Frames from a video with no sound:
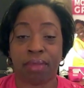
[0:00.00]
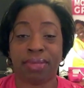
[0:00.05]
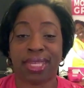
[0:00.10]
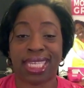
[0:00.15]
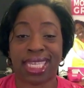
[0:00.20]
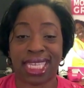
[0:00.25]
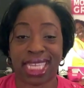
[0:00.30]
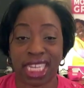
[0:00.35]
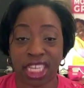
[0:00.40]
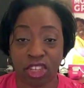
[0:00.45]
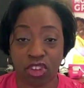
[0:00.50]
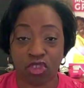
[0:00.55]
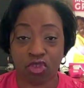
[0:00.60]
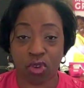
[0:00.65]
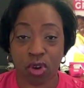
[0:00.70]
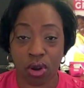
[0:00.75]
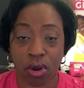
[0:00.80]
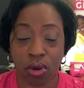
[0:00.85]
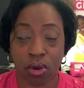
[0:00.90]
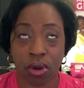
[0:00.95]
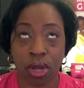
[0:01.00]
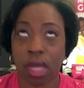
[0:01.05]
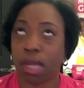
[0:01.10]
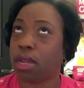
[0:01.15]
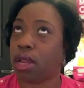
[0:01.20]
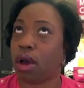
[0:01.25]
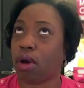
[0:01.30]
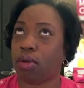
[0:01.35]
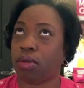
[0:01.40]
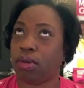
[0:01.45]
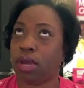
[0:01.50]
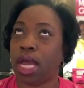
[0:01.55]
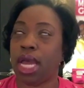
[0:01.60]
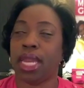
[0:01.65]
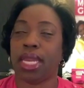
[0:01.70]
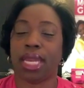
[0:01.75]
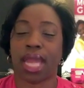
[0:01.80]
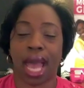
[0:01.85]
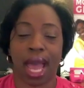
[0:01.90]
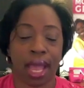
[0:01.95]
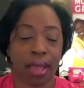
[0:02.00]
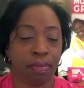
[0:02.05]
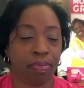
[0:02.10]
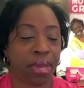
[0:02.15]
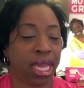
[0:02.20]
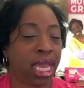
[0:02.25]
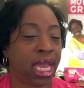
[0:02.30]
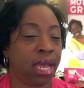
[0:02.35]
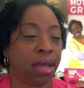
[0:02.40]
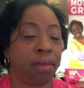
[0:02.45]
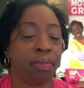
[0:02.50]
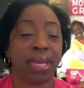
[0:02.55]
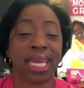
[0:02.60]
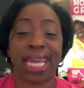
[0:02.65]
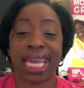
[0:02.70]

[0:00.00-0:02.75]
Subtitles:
Central, no, 9 p.m.